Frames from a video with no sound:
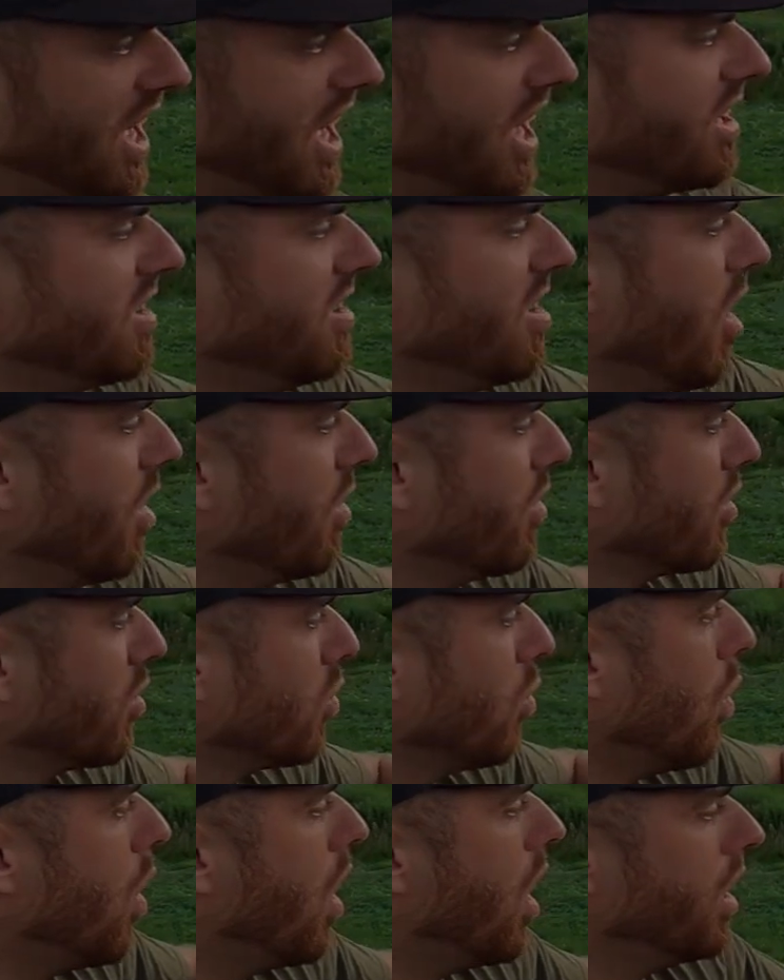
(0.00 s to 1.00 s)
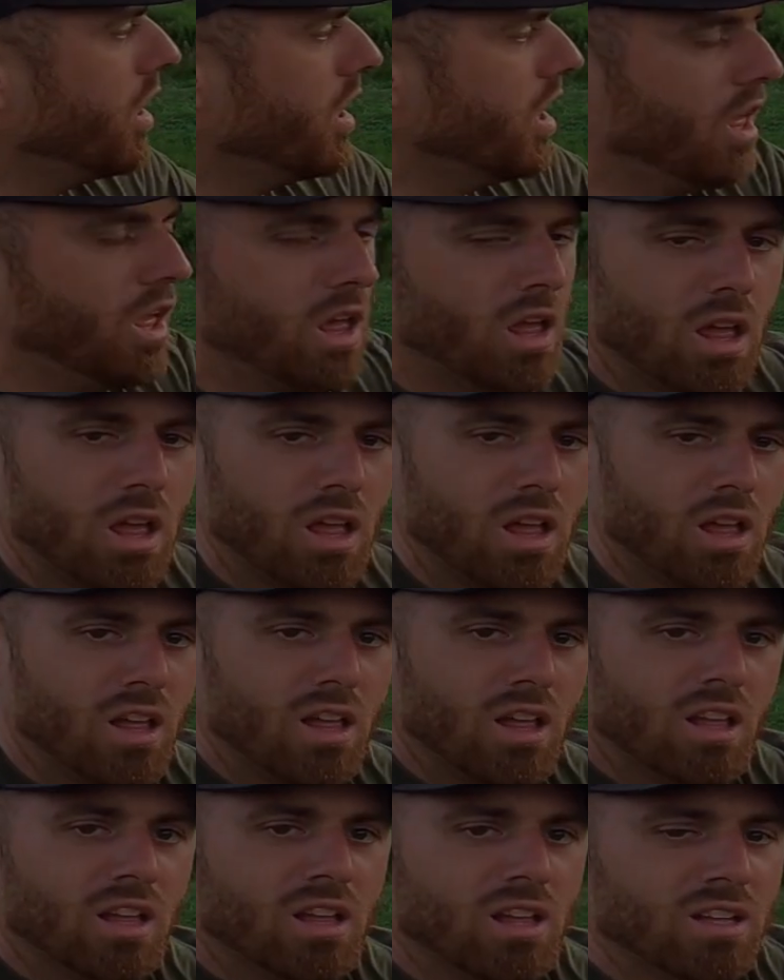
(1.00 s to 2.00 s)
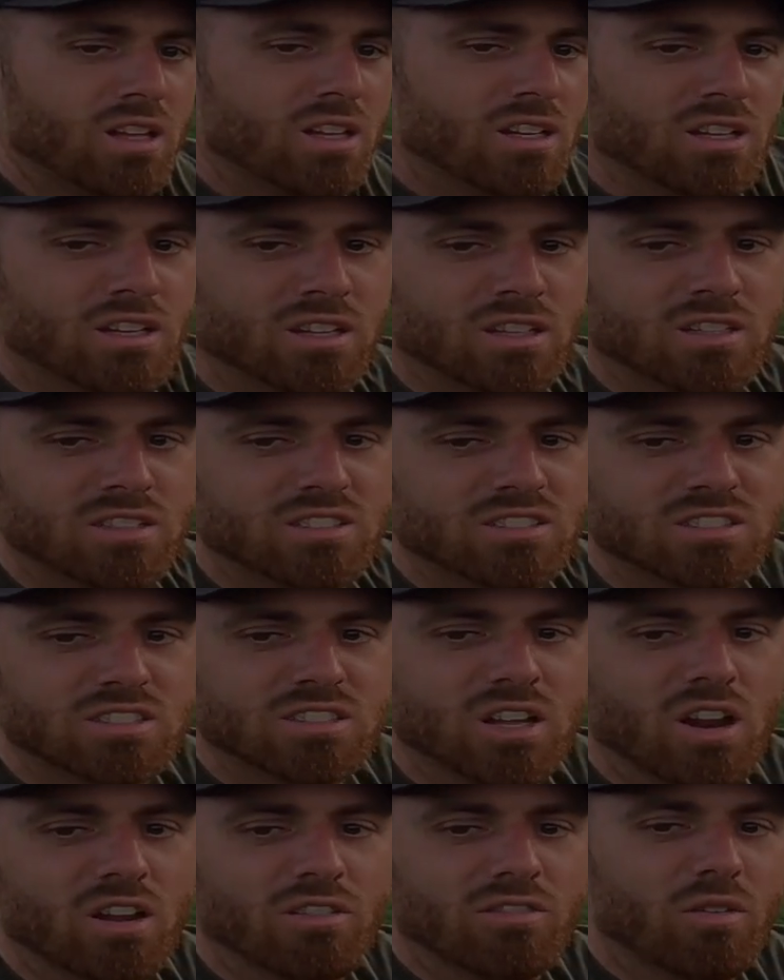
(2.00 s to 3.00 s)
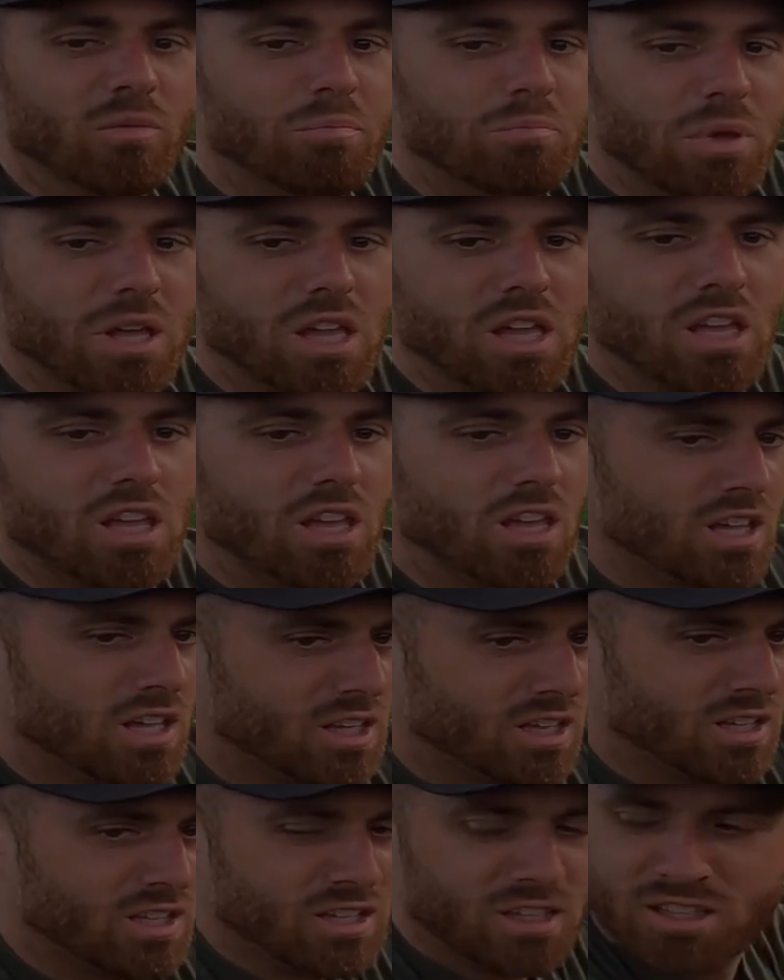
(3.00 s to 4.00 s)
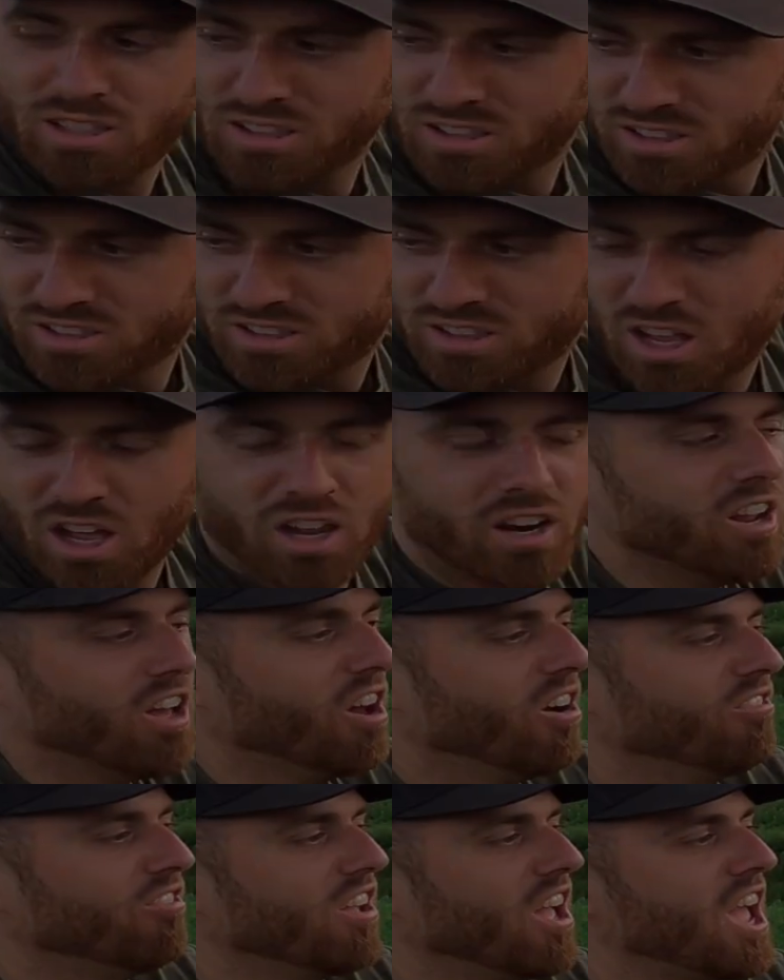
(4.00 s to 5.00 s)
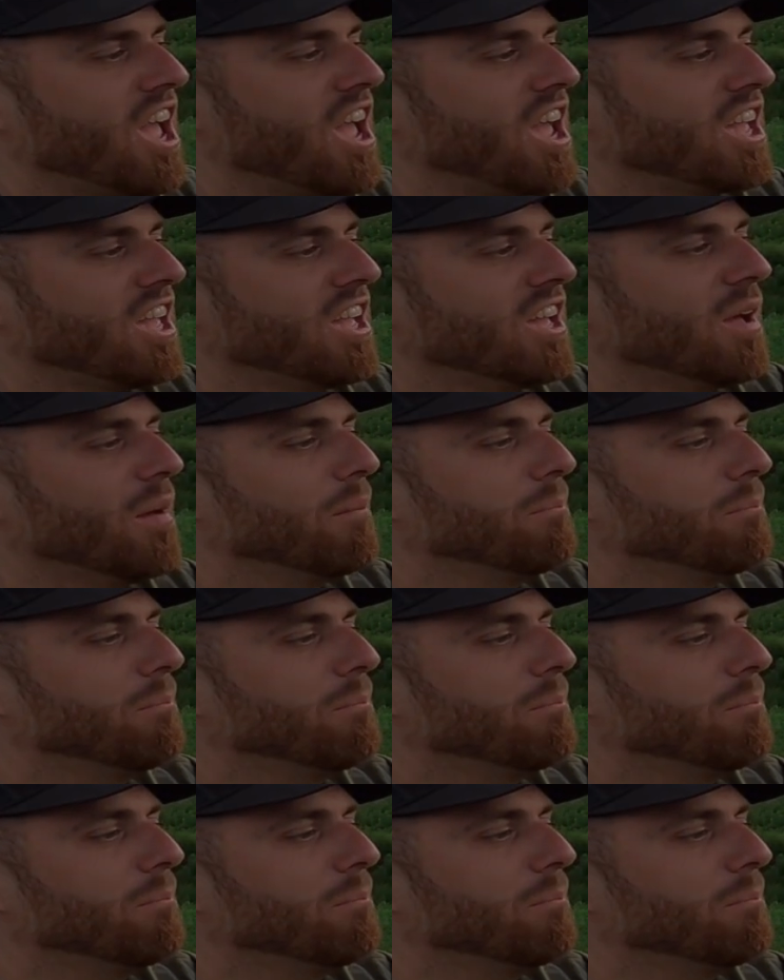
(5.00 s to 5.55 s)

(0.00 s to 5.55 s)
got another one. Son of a B. Son of a